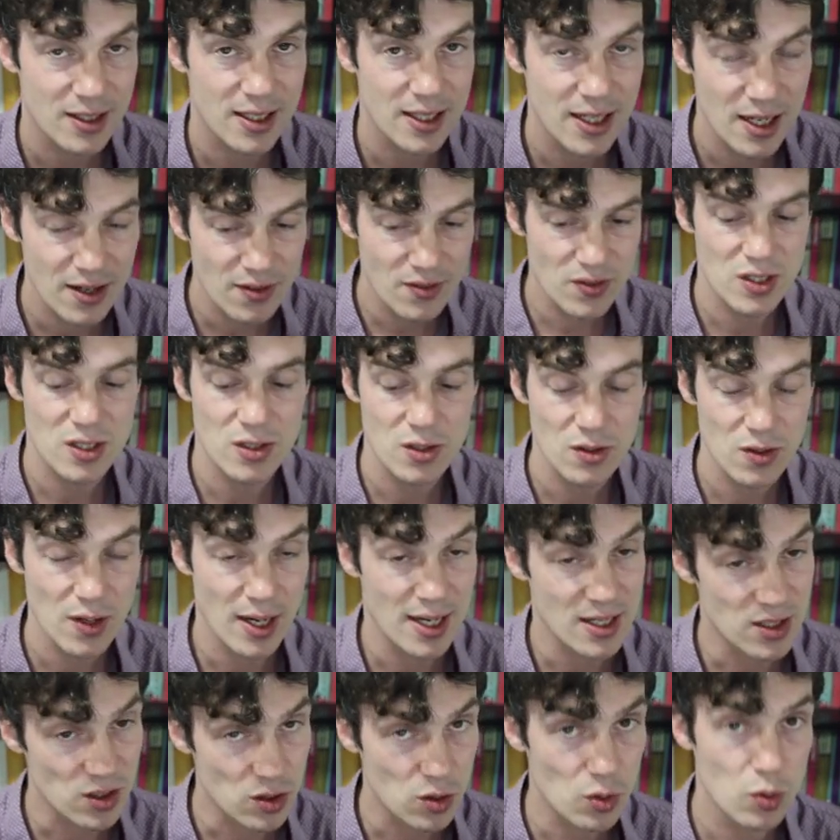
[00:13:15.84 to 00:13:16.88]
gives you
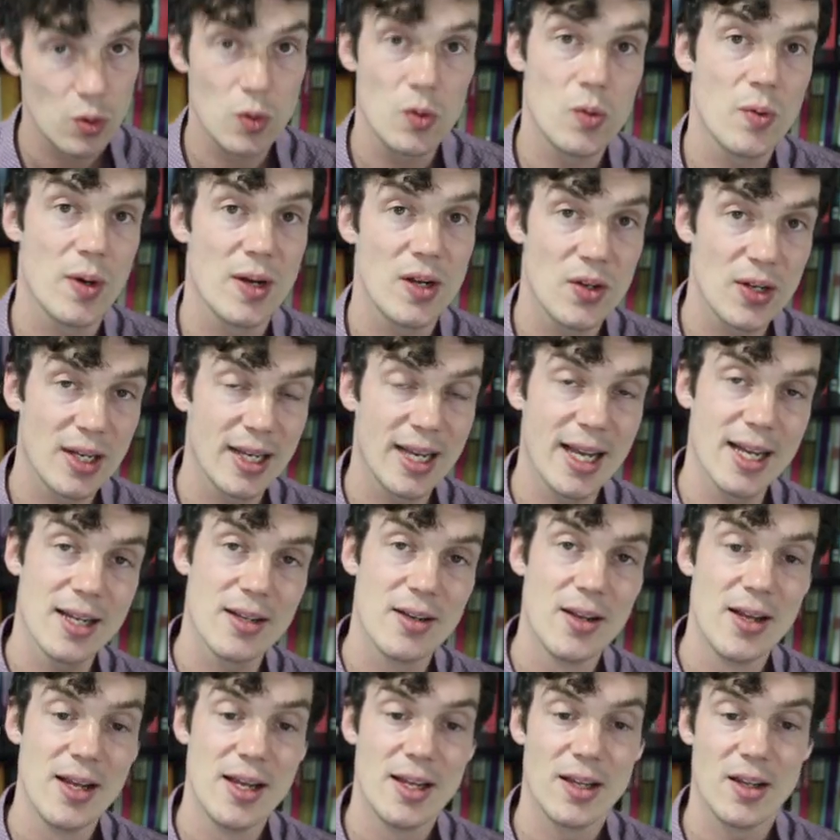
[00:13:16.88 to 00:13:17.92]
is a tool where you can get
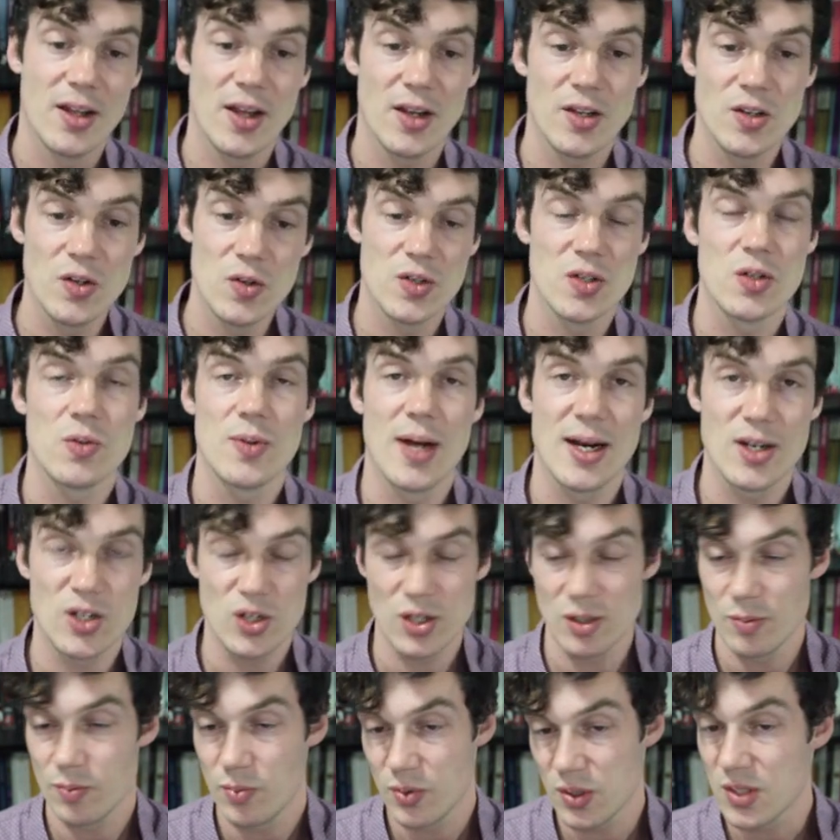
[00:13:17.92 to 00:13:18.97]
a user to
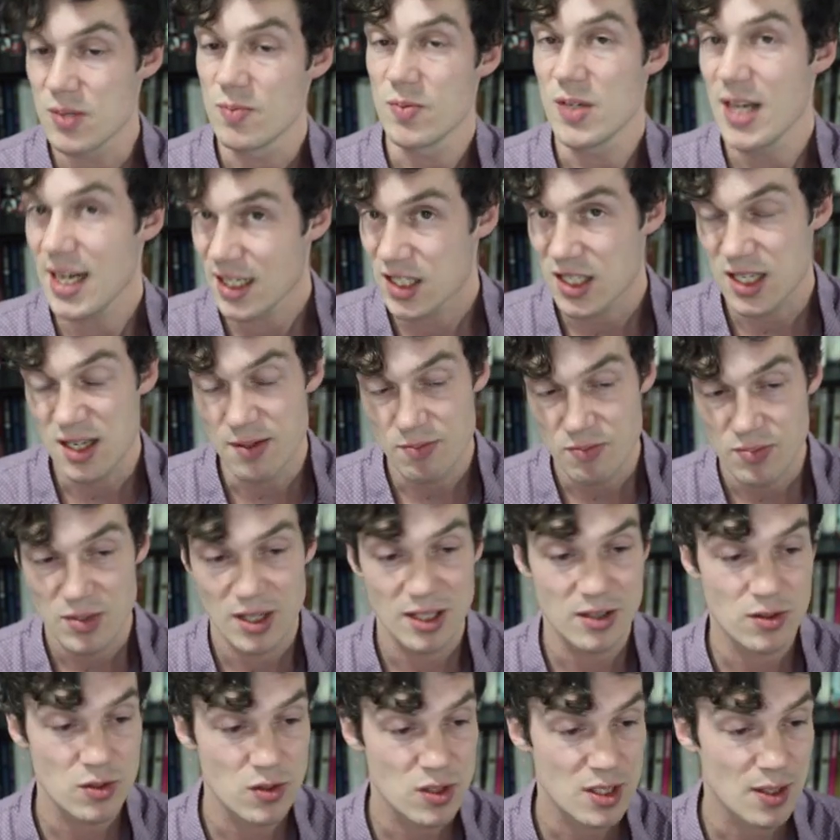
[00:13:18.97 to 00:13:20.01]
actually put some text in
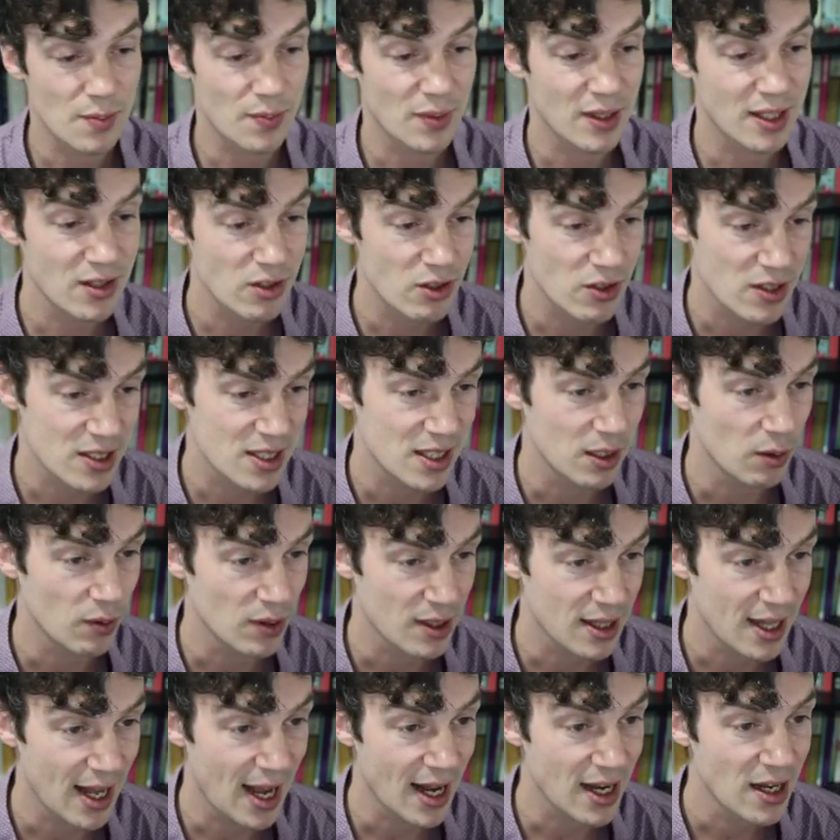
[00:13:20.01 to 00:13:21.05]
and do something interesting with
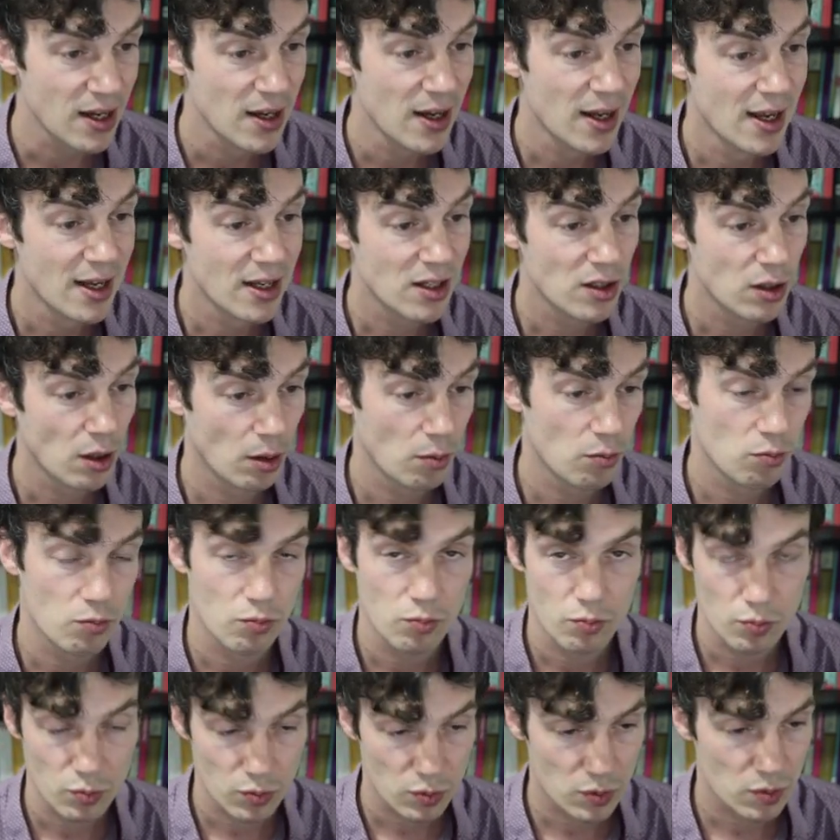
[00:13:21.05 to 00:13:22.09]
that.
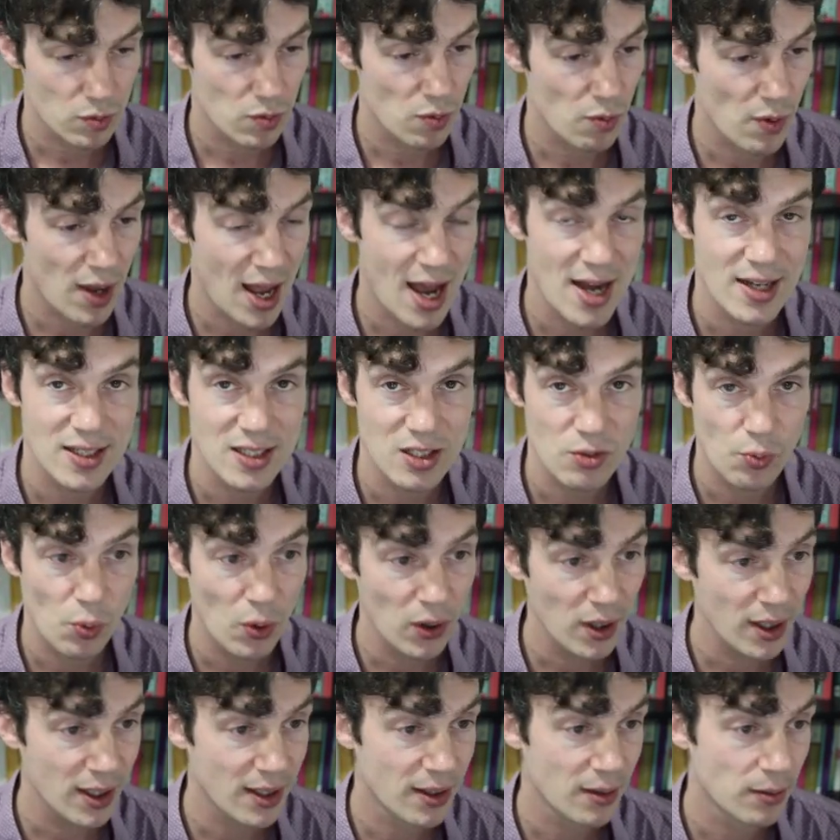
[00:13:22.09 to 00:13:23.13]
How does this
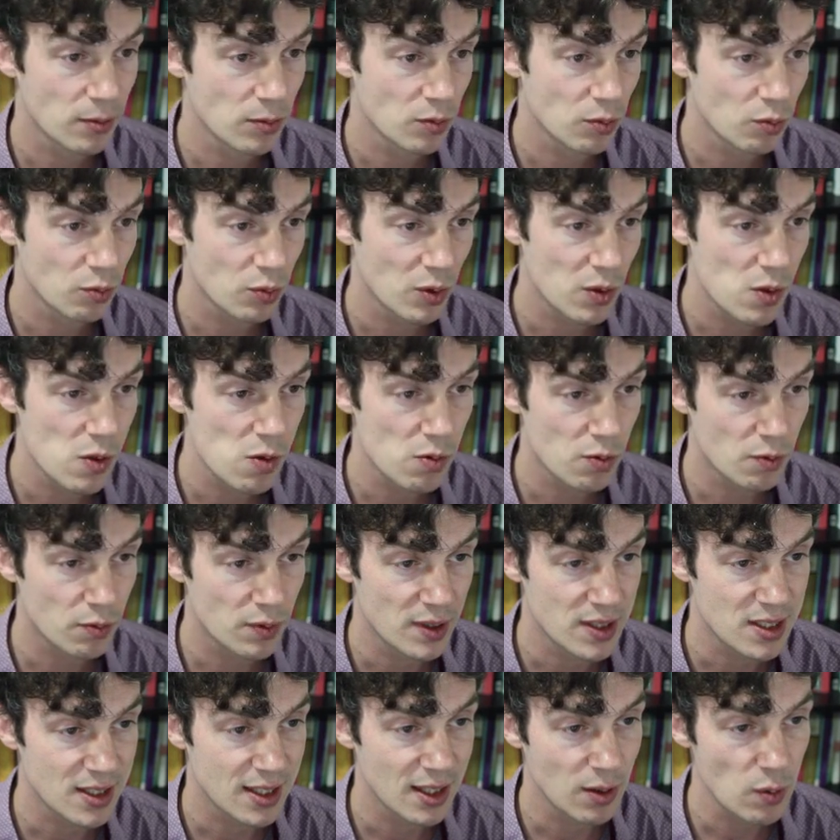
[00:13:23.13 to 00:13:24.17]
work? Well,
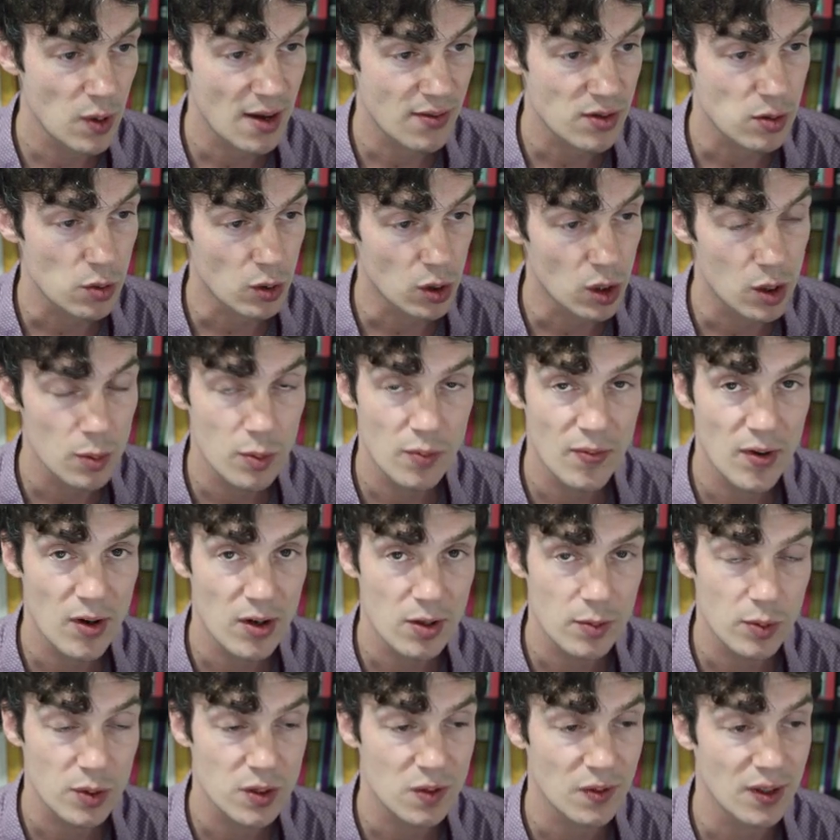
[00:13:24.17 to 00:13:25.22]
once again, we have some global
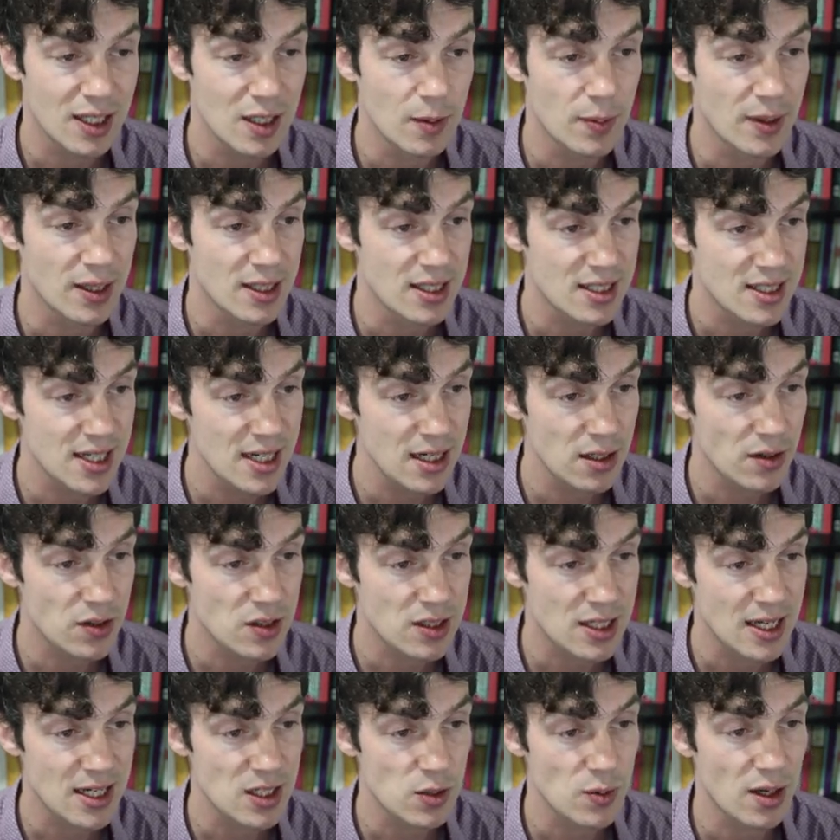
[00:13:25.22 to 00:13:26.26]
variables for keeping the state. In this
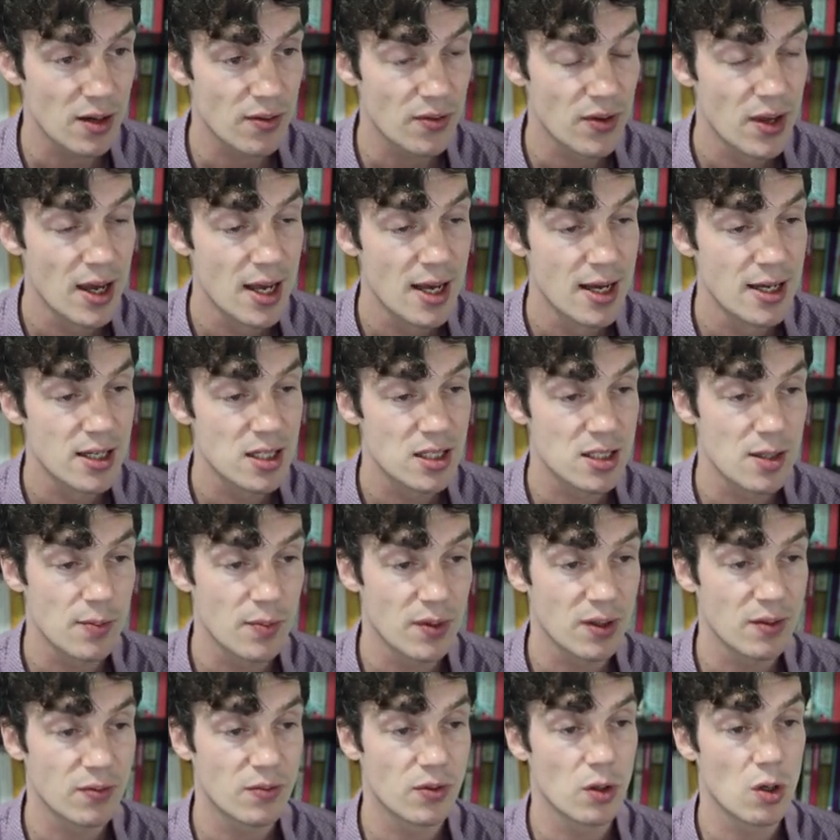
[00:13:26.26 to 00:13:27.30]
case, we have
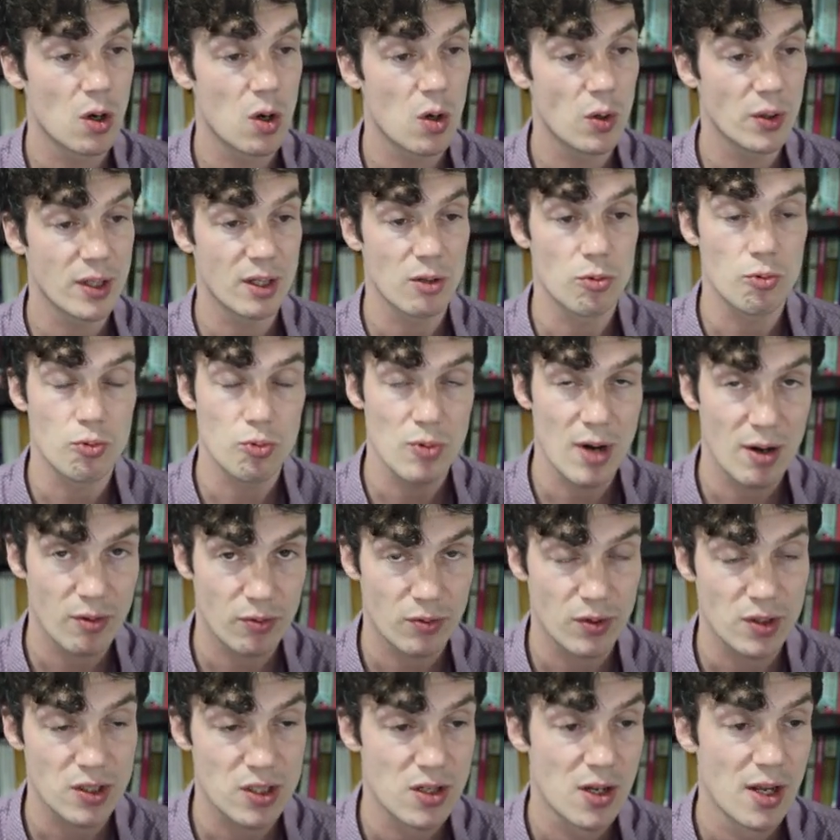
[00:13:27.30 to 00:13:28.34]
something for holding a
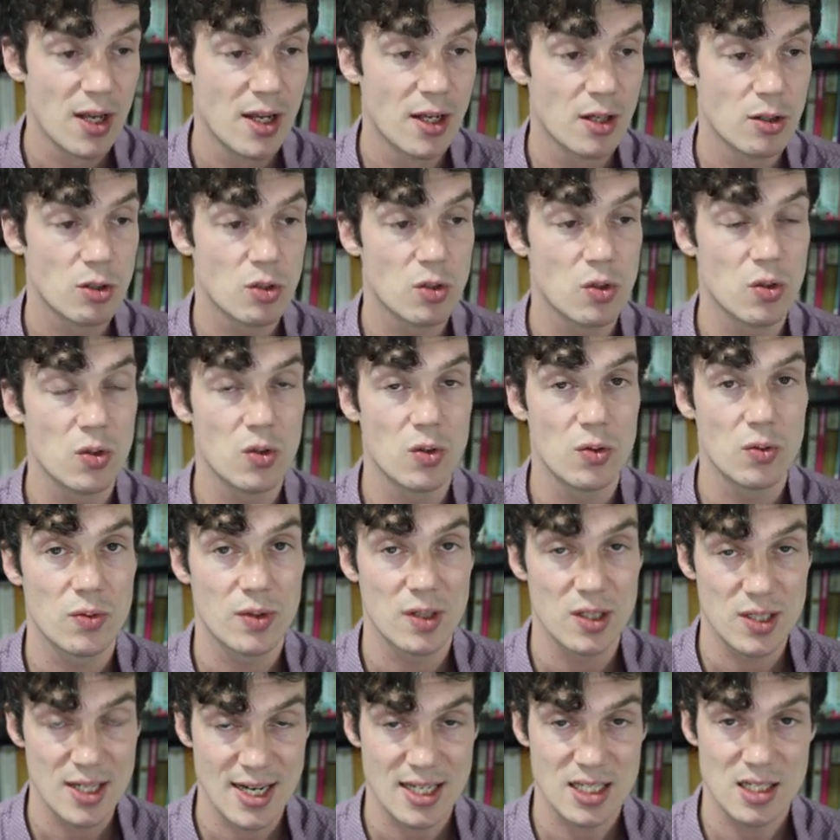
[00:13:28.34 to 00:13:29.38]
reference to the
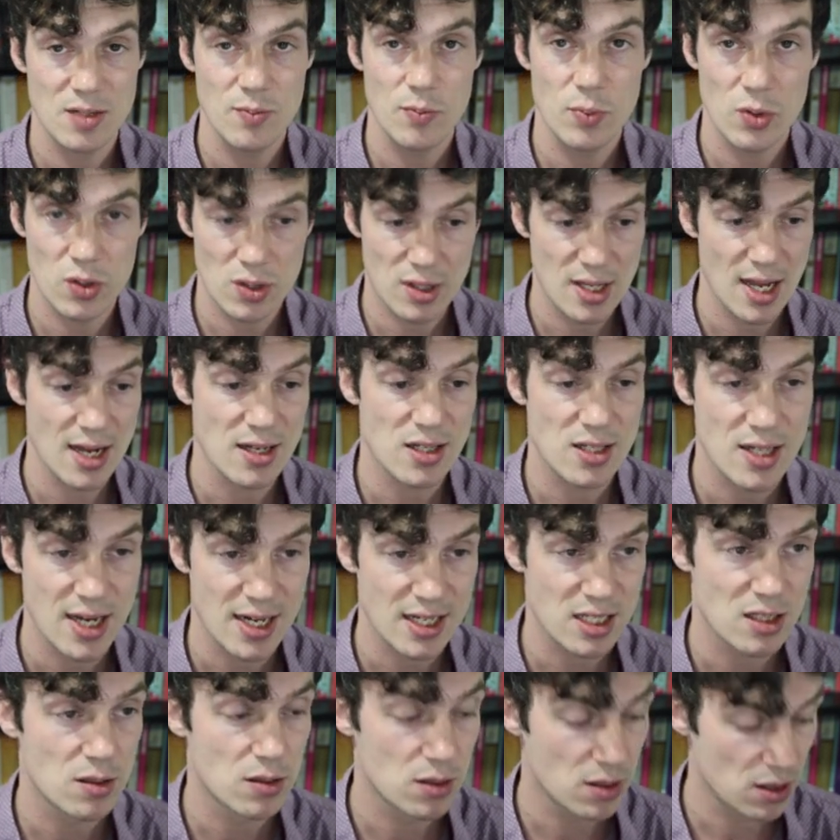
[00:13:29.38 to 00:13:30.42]
text input,
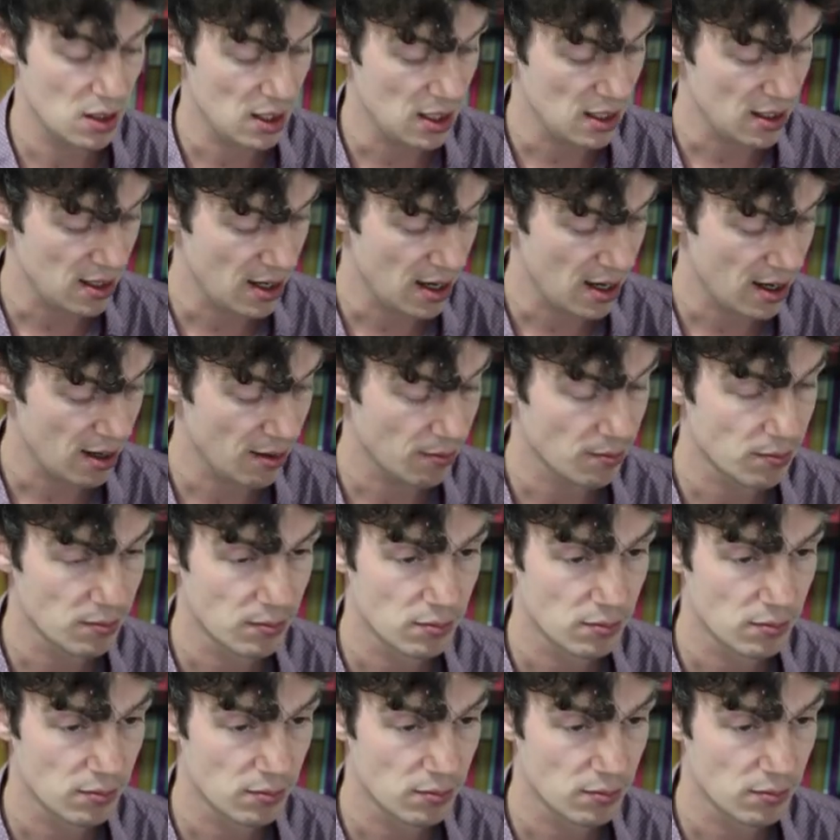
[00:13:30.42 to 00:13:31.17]
the